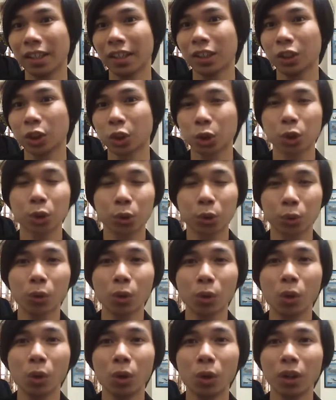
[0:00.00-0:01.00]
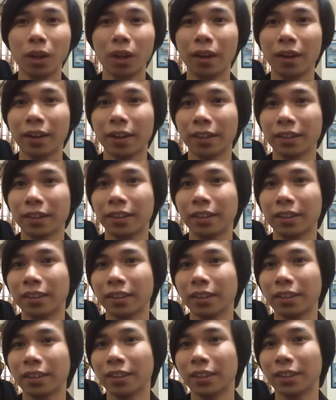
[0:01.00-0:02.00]
scroll on
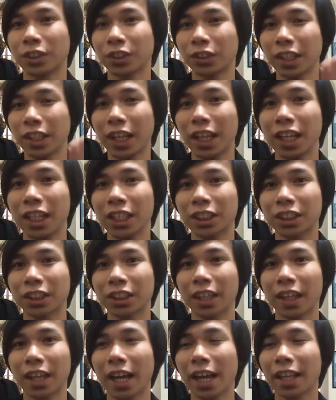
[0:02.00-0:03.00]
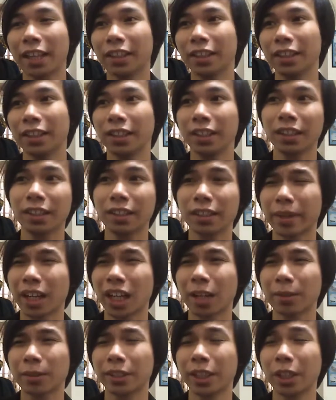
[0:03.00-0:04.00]
the stage at the
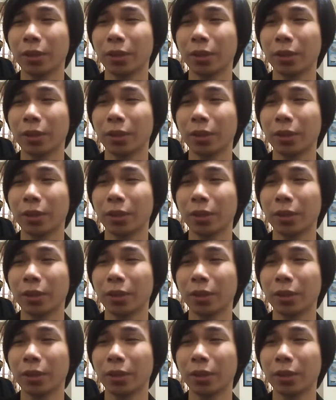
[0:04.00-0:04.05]
perhaps day